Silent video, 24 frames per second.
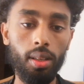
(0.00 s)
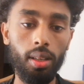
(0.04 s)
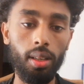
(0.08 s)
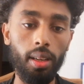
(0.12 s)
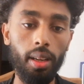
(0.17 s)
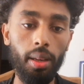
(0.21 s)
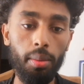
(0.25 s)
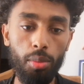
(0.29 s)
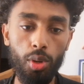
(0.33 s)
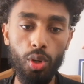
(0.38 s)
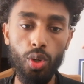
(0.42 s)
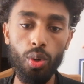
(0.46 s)

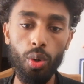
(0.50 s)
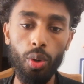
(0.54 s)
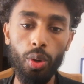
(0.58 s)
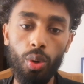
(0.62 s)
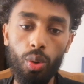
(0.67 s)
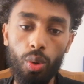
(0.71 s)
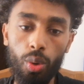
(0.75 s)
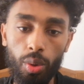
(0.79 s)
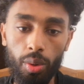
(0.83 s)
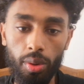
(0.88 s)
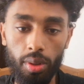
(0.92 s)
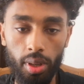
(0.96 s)
let me show
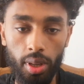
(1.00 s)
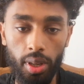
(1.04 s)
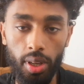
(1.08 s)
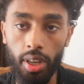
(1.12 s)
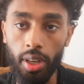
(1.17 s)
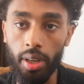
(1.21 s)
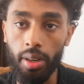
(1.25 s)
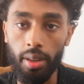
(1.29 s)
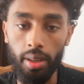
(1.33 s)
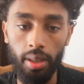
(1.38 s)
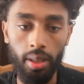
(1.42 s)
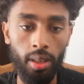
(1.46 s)
you
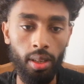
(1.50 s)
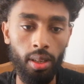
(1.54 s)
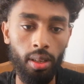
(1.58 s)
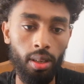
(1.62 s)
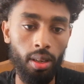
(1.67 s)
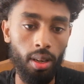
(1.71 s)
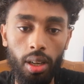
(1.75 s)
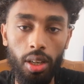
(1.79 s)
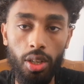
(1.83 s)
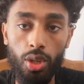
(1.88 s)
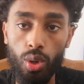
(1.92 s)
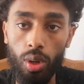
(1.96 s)
here
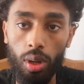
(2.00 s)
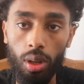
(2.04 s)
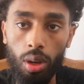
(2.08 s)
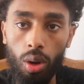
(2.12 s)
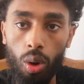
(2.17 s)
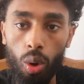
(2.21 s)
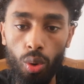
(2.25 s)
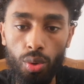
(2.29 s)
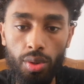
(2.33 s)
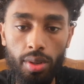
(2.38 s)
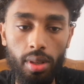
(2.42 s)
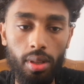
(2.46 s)
in actual
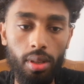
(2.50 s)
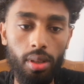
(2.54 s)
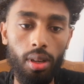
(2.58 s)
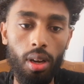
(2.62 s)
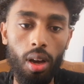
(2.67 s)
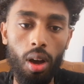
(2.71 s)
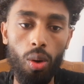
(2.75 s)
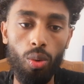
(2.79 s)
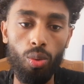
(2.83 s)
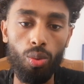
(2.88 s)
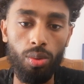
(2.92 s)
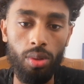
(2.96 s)
code
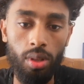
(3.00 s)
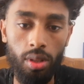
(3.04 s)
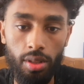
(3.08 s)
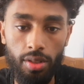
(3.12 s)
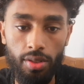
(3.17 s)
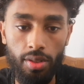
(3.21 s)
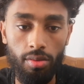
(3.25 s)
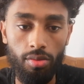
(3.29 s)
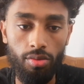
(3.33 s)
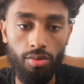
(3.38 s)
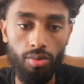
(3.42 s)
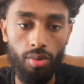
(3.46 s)
how
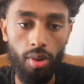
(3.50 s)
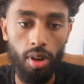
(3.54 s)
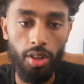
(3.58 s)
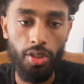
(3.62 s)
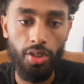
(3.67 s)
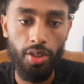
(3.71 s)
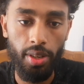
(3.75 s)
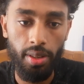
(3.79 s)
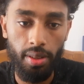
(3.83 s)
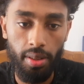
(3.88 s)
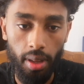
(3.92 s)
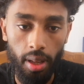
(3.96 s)
it's
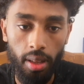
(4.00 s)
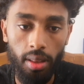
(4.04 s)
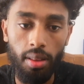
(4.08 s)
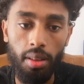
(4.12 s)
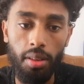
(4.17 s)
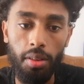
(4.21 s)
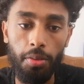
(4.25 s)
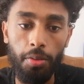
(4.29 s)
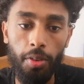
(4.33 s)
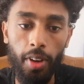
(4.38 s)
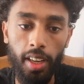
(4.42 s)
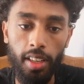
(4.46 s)
structured in
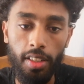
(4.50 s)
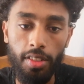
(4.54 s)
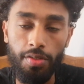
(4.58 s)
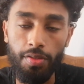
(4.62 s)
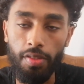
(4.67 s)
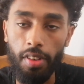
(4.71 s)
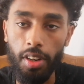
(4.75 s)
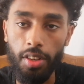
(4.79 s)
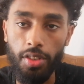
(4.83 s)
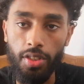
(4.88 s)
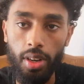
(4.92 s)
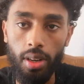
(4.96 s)
the file
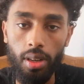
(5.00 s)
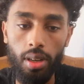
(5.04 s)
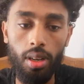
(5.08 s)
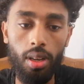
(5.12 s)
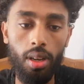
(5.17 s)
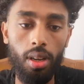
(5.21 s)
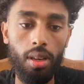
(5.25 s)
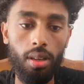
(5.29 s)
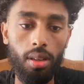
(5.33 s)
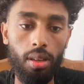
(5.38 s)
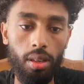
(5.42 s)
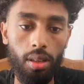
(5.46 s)
structure.
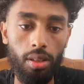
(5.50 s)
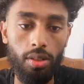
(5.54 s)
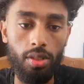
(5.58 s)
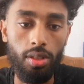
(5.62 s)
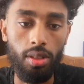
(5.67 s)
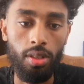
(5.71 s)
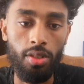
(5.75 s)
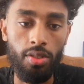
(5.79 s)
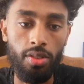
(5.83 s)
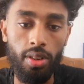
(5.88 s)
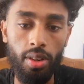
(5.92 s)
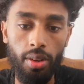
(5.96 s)

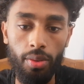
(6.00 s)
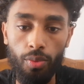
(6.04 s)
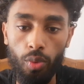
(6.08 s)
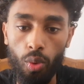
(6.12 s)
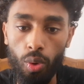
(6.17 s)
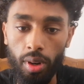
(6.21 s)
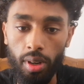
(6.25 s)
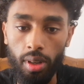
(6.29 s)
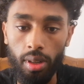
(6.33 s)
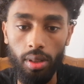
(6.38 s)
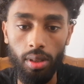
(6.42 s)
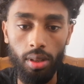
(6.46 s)
It's easier
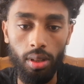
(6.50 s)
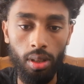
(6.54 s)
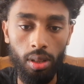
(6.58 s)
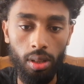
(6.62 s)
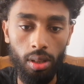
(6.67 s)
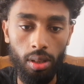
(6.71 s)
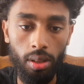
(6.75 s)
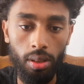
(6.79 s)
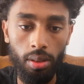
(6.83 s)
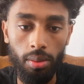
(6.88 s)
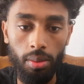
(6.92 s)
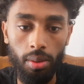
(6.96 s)
for
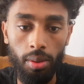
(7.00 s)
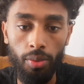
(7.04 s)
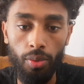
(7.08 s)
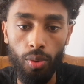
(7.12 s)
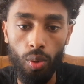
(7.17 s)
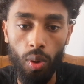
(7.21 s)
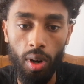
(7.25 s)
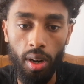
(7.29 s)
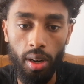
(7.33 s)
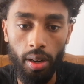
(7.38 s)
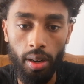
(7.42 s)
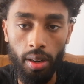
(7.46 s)
if
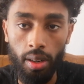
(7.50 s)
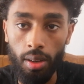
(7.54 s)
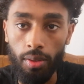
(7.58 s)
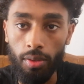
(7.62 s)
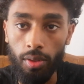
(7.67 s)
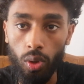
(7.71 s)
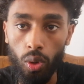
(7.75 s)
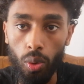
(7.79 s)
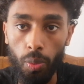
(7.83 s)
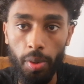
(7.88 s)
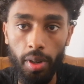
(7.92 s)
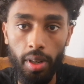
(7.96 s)
you are a
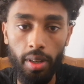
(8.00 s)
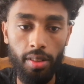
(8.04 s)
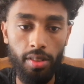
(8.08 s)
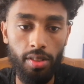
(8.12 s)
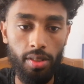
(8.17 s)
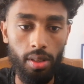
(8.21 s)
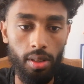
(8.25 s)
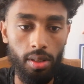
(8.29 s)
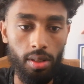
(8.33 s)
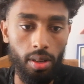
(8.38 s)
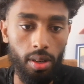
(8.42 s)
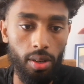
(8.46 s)
developer,
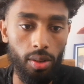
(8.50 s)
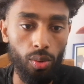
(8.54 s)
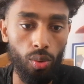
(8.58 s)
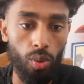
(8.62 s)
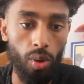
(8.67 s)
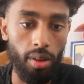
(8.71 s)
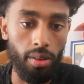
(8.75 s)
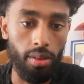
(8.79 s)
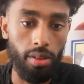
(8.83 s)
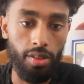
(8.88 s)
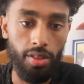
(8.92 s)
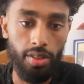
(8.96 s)
it's easier to
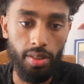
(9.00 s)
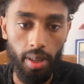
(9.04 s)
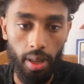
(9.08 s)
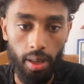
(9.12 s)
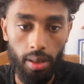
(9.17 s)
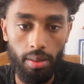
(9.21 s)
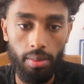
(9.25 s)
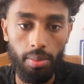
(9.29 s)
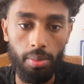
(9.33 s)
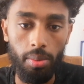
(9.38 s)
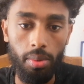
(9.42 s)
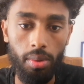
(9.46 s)

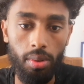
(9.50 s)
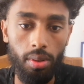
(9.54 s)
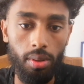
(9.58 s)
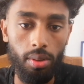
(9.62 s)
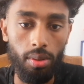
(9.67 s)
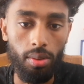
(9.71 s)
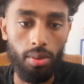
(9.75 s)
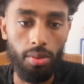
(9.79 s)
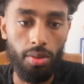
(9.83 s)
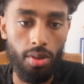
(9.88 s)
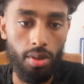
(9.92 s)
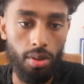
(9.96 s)
understand
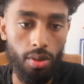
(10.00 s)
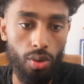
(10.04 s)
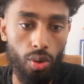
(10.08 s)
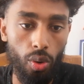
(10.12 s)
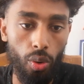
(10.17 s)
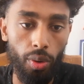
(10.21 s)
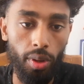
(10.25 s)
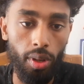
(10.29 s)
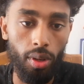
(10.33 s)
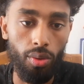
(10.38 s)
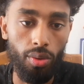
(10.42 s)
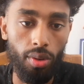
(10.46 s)

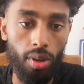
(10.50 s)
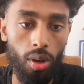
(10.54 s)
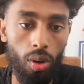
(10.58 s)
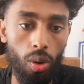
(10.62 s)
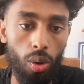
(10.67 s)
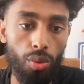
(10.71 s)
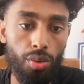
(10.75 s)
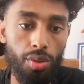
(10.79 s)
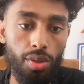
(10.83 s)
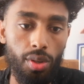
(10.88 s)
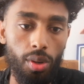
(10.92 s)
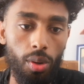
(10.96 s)
showing you the
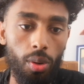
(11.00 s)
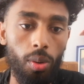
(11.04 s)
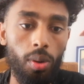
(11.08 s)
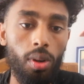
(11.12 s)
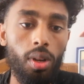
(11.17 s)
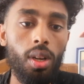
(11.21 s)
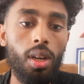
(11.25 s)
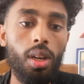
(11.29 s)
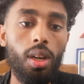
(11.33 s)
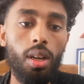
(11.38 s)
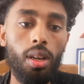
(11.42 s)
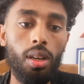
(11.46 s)
code. So
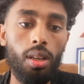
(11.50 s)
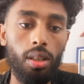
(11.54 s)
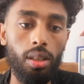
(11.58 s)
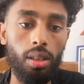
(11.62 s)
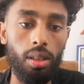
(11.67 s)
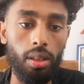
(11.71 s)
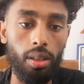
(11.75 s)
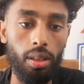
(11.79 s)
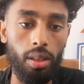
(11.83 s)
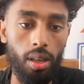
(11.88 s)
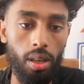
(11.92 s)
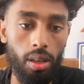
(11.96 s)

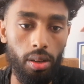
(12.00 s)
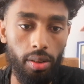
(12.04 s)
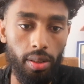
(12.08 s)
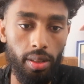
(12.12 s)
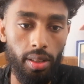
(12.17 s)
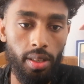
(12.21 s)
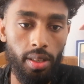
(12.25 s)
here it